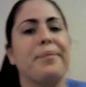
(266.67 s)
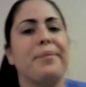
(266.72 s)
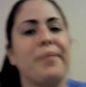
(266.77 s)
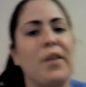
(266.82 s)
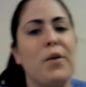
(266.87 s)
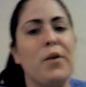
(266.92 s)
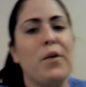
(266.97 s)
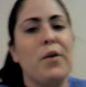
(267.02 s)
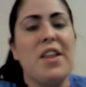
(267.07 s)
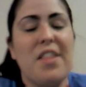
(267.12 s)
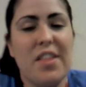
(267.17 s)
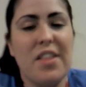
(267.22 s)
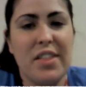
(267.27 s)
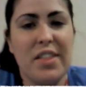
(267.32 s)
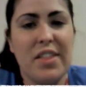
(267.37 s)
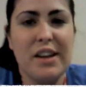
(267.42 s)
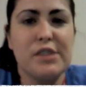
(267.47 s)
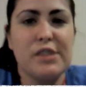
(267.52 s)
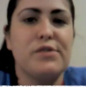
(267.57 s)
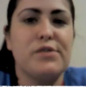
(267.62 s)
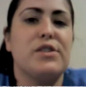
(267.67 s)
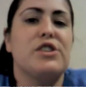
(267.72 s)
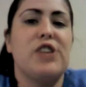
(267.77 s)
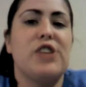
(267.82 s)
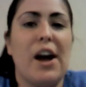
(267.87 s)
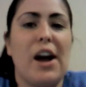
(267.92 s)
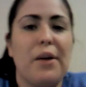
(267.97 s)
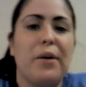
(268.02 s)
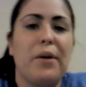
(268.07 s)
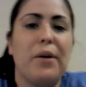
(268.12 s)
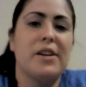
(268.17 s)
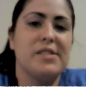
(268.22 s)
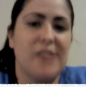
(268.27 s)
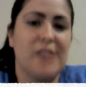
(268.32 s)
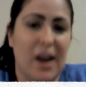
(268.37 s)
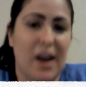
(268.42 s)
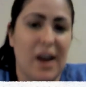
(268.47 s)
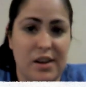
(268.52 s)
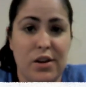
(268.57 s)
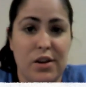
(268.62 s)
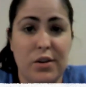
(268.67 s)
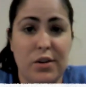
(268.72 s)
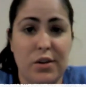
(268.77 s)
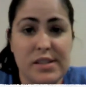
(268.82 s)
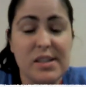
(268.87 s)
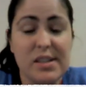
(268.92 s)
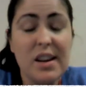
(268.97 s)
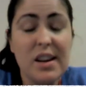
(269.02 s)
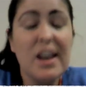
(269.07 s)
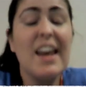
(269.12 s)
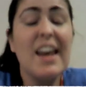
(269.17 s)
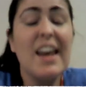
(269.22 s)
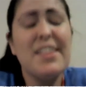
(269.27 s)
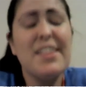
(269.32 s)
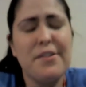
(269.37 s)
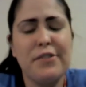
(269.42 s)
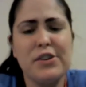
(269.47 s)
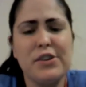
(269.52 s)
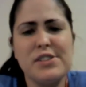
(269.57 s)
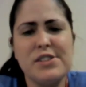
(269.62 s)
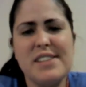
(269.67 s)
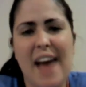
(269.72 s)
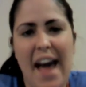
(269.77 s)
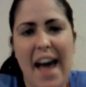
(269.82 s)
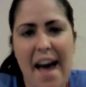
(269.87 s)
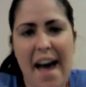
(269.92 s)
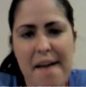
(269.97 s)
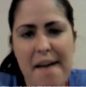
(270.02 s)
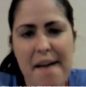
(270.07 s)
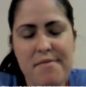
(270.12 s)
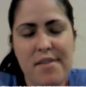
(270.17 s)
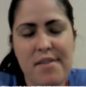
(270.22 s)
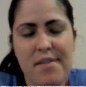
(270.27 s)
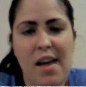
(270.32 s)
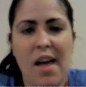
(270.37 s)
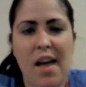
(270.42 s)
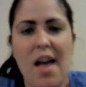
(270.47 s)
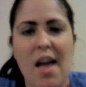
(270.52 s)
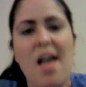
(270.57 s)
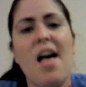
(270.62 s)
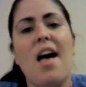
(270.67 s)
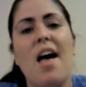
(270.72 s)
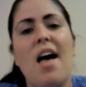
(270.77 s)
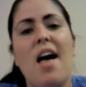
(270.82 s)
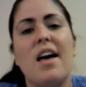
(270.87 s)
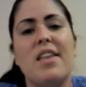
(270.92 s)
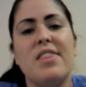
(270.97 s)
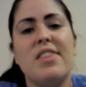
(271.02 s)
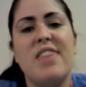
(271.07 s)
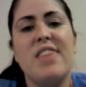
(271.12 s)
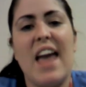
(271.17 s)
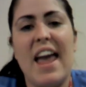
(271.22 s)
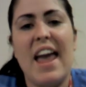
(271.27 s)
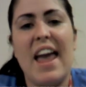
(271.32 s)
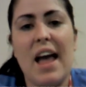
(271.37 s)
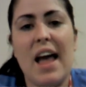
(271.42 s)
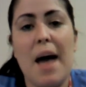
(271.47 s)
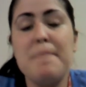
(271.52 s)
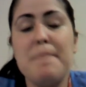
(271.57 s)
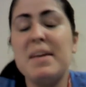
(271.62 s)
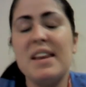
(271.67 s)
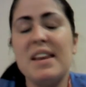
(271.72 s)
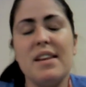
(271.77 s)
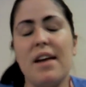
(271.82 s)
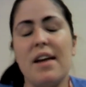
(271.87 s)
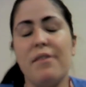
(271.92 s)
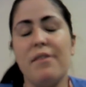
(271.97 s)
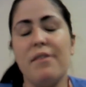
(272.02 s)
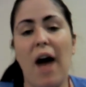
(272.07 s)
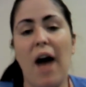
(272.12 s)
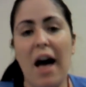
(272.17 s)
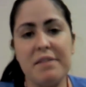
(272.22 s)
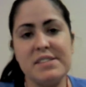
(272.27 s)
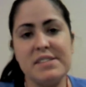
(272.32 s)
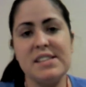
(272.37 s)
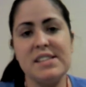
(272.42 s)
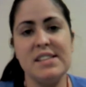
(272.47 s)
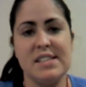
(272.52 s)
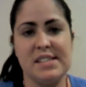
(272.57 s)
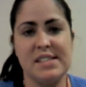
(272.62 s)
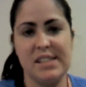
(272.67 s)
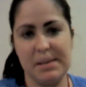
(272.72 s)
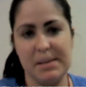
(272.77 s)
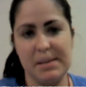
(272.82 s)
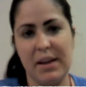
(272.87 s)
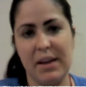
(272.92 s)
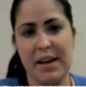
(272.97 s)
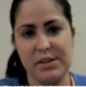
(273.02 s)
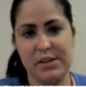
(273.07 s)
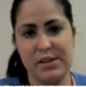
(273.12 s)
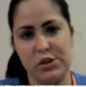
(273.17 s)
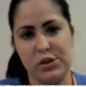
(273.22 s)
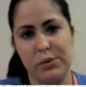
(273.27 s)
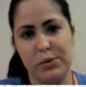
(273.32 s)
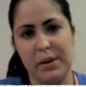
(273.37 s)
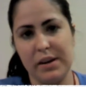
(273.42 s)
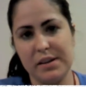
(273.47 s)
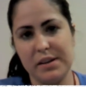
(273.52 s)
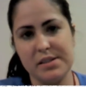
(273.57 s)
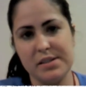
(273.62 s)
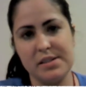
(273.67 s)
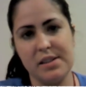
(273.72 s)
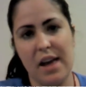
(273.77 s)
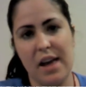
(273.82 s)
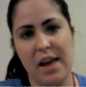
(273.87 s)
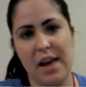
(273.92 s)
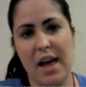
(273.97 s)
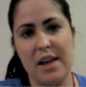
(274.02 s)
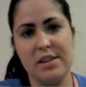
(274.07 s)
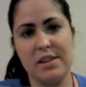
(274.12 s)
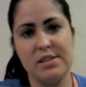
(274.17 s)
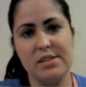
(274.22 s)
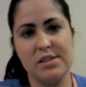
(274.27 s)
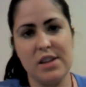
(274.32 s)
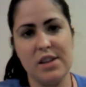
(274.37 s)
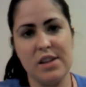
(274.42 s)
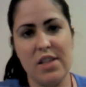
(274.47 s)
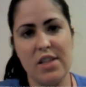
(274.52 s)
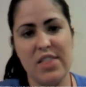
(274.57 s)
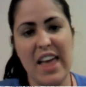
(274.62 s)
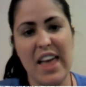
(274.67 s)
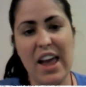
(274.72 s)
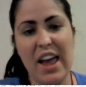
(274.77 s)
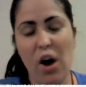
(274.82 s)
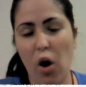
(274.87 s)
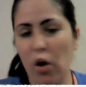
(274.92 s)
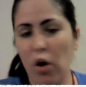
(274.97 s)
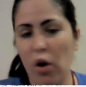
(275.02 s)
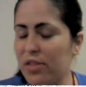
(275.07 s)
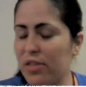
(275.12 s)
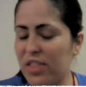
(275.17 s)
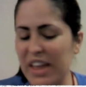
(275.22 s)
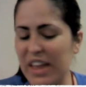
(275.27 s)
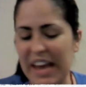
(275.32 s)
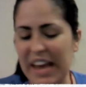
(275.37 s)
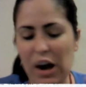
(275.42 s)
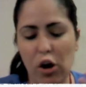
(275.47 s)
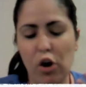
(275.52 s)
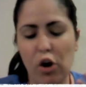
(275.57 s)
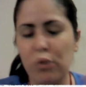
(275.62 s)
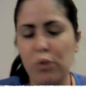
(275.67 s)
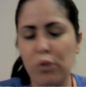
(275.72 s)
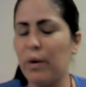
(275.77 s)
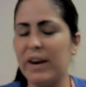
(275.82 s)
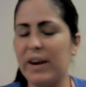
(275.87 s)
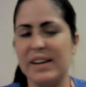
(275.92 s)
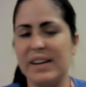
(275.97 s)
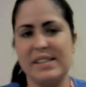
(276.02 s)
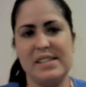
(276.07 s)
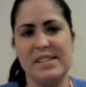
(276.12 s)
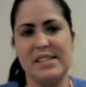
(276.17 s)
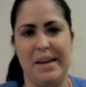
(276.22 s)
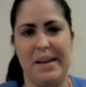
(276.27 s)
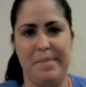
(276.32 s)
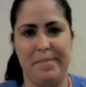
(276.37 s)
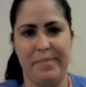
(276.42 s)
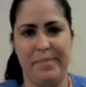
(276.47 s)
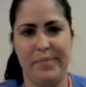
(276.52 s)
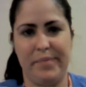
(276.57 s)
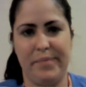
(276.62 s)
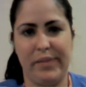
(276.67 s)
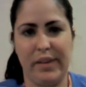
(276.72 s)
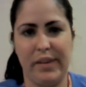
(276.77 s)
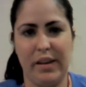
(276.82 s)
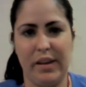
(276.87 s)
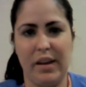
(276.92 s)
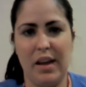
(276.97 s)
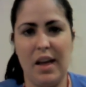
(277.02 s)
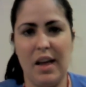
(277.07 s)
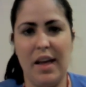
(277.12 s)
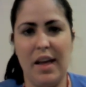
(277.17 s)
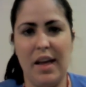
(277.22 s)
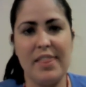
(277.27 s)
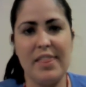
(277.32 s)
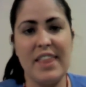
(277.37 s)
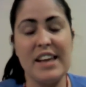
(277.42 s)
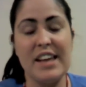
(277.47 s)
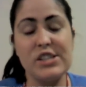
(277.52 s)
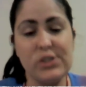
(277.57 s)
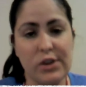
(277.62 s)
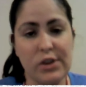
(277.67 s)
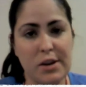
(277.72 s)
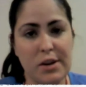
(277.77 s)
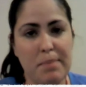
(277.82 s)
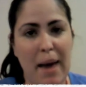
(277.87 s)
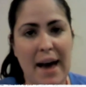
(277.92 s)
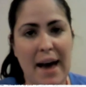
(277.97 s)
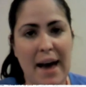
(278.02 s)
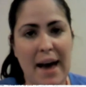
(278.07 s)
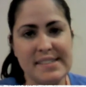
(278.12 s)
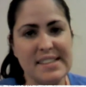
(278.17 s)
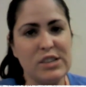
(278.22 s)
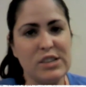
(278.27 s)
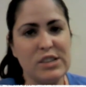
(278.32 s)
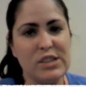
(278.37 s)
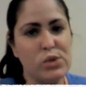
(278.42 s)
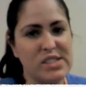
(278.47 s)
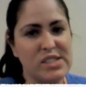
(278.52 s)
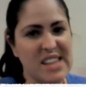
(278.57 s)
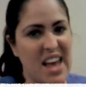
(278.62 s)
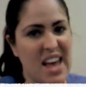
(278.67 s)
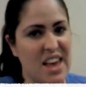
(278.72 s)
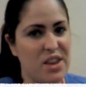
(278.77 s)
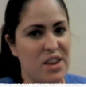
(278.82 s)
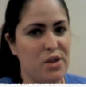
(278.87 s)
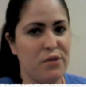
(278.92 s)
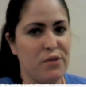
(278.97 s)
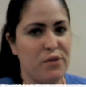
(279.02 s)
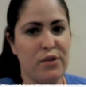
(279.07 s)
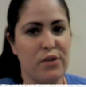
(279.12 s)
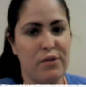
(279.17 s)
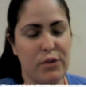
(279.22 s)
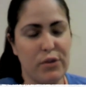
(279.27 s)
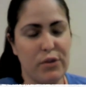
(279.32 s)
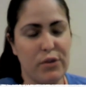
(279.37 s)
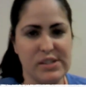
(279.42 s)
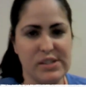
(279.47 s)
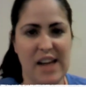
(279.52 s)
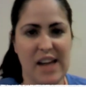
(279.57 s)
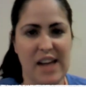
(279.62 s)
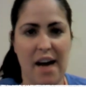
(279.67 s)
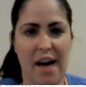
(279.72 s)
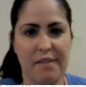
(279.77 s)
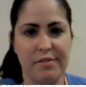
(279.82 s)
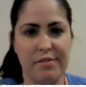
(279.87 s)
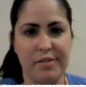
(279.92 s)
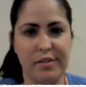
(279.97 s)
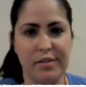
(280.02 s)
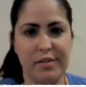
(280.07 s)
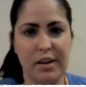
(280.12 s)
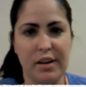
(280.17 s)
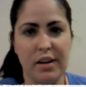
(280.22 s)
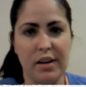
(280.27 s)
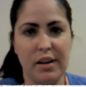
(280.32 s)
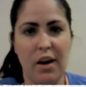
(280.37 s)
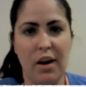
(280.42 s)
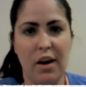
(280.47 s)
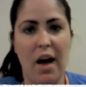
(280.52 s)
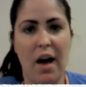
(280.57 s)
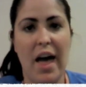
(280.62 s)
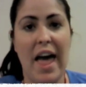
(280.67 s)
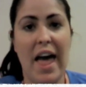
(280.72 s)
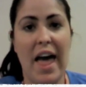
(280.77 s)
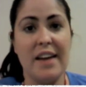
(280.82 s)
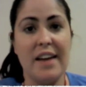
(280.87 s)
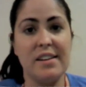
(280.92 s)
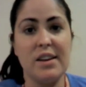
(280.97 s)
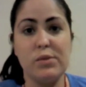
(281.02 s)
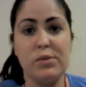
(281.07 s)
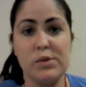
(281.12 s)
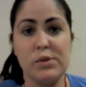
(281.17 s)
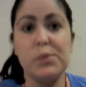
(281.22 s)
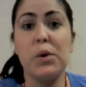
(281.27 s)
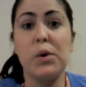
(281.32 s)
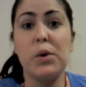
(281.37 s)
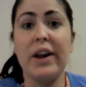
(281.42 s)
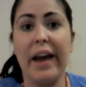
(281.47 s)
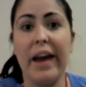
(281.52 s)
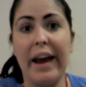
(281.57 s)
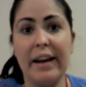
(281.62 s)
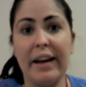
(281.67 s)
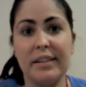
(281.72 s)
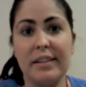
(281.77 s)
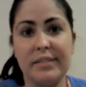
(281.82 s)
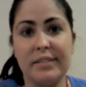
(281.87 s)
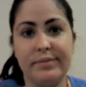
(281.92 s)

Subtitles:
One of the things for the Jaguars I noticed in the first half, I've seen this team the last 2 weeks, and they are a running team. They started passing towards the end of the first half, and it was working.